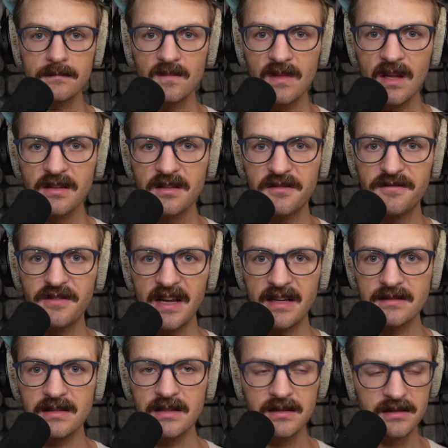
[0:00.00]
Nothing
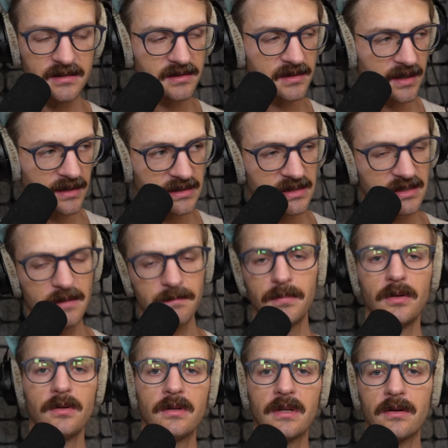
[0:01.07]
fancy, just a
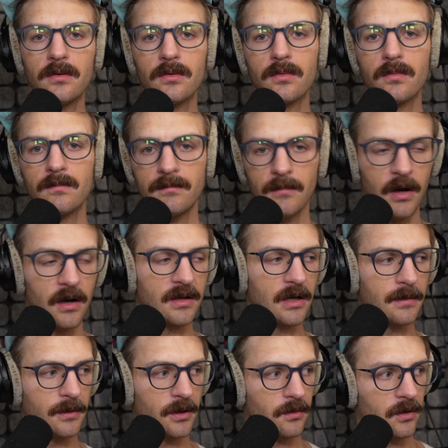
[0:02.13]
simple little
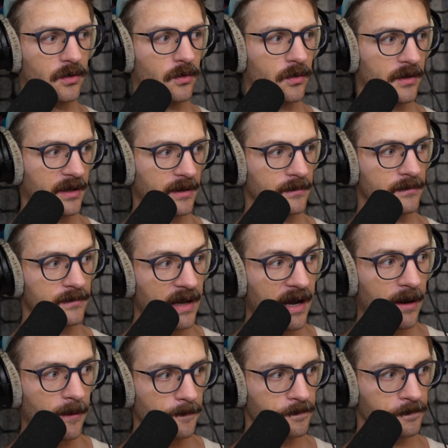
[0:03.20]
audiobook recording.
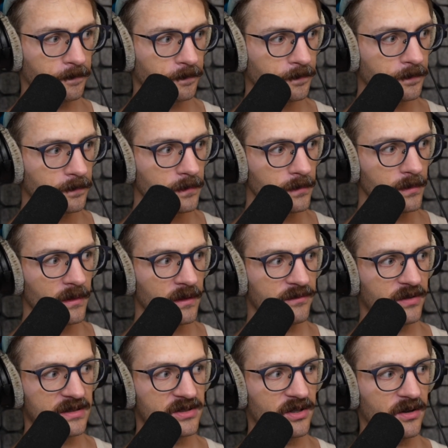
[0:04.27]
Now, if
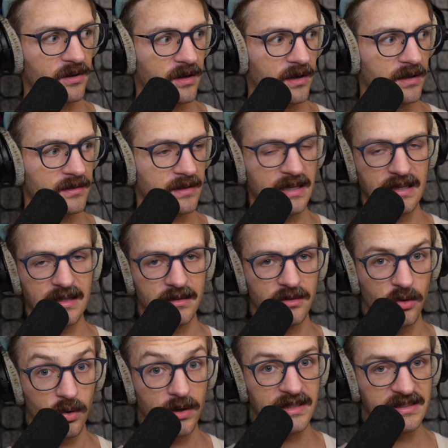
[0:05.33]
I turn on the
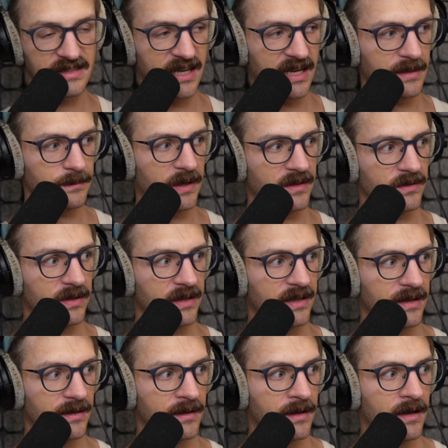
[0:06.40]
noise gate by
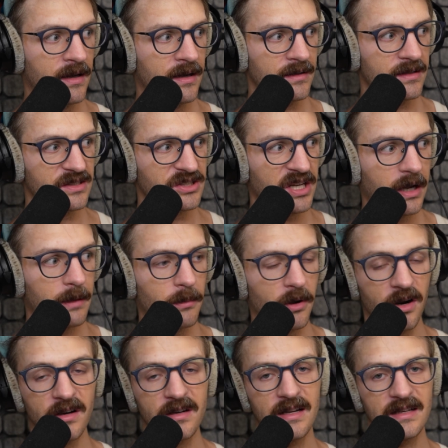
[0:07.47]
clicking the check
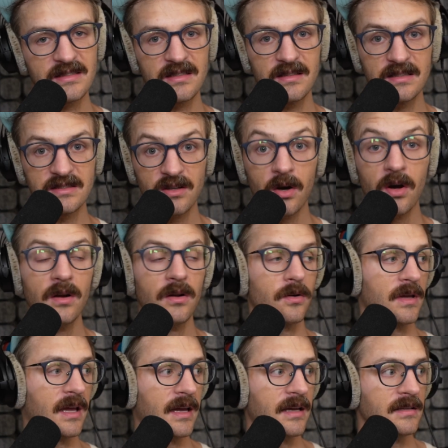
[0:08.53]
mark next to this auto
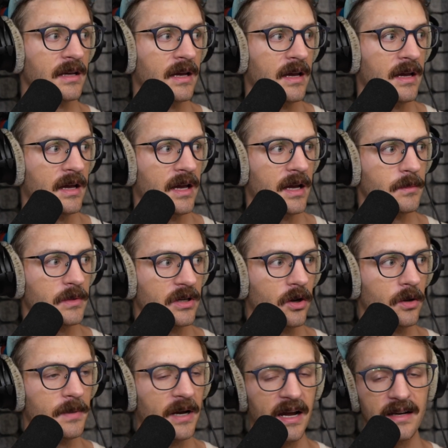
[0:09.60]
gate, and we
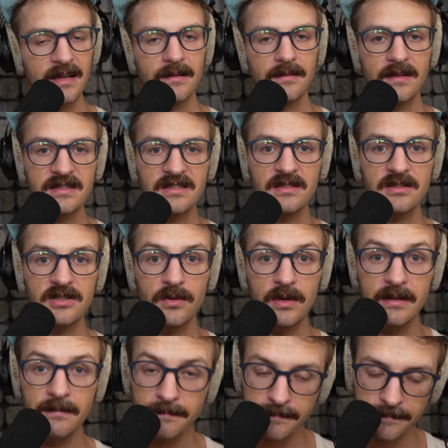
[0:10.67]
go back and listen to
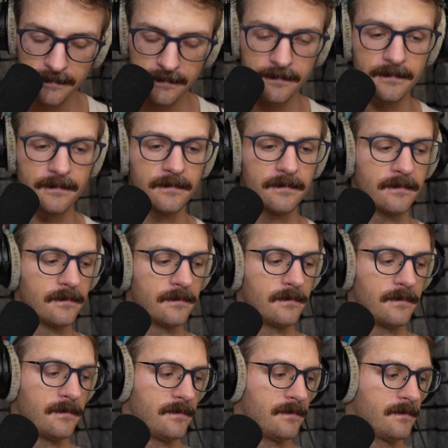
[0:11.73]
it, the piglet
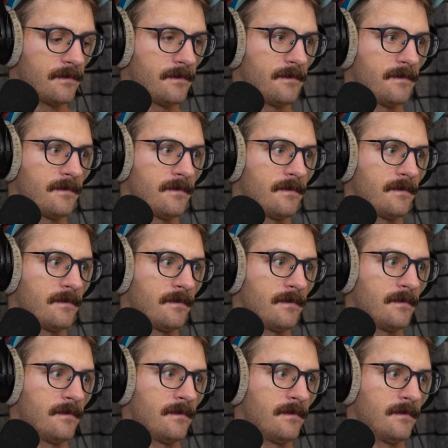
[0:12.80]
lived in a very
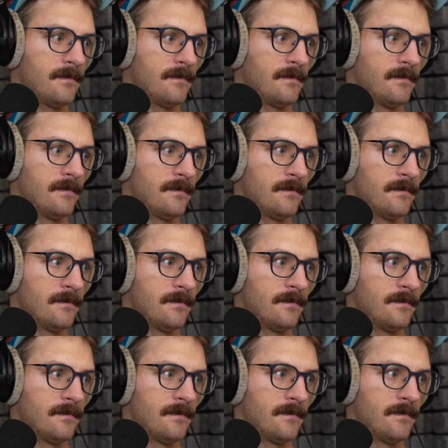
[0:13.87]
grand house in the middle
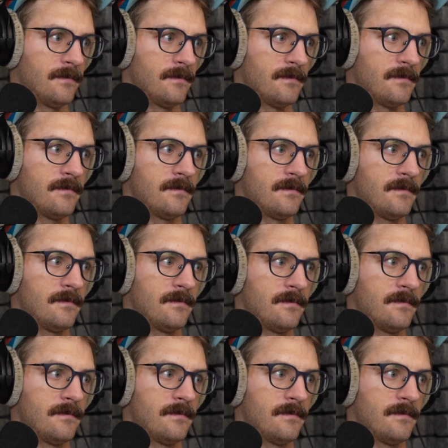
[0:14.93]
of a beech tree,